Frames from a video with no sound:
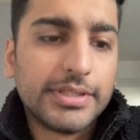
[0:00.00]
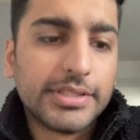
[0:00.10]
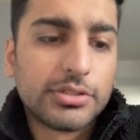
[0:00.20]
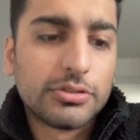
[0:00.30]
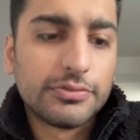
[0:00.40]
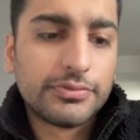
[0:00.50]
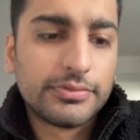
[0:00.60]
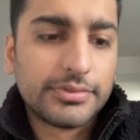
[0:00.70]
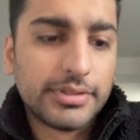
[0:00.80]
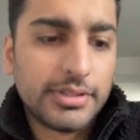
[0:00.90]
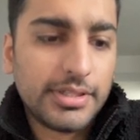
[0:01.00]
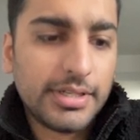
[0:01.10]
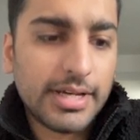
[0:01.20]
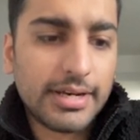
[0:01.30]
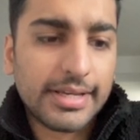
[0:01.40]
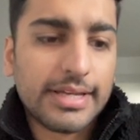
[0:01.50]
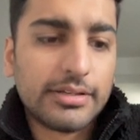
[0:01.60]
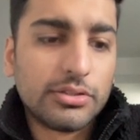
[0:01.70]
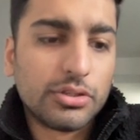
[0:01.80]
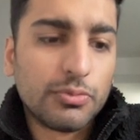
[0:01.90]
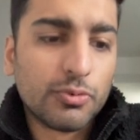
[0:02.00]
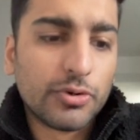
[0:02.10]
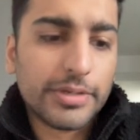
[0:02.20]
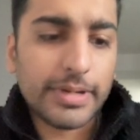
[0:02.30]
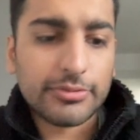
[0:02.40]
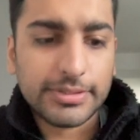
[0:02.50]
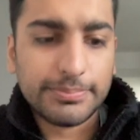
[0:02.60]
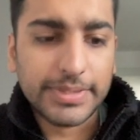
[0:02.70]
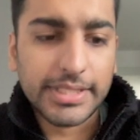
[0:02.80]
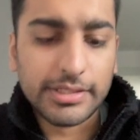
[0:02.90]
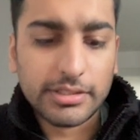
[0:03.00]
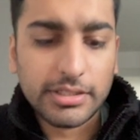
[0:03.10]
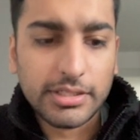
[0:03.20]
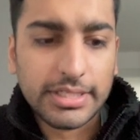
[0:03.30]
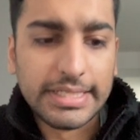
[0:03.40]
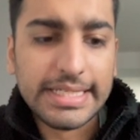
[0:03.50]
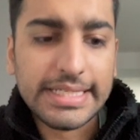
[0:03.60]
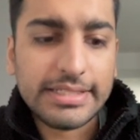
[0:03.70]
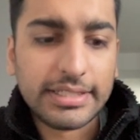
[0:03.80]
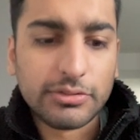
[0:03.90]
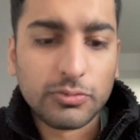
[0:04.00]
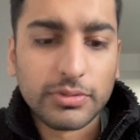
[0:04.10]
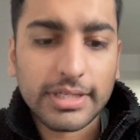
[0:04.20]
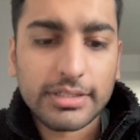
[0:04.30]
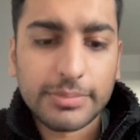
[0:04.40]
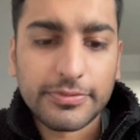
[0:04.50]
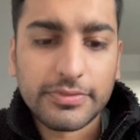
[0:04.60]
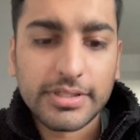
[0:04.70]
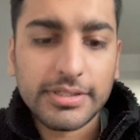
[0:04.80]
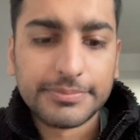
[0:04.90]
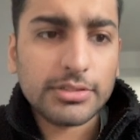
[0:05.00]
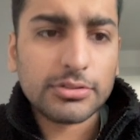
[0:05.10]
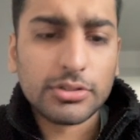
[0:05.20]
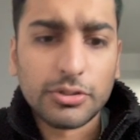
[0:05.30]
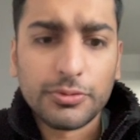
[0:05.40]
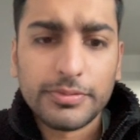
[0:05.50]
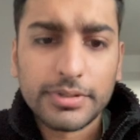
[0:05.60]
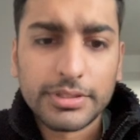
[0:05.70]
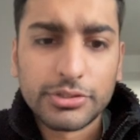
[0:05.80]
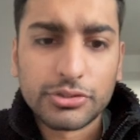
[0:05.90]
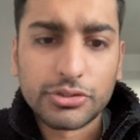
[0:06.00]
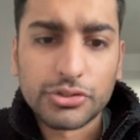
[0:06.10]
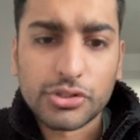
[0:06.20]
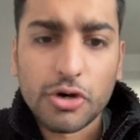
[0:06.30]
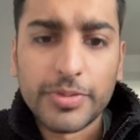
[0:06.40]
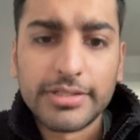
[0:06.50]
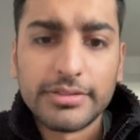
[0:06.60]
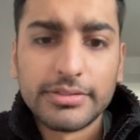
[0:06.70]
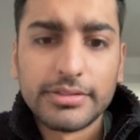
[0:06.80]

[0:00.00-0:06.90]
this stuff. And again, don't worry about it being neat and all that type of thing. So just go in,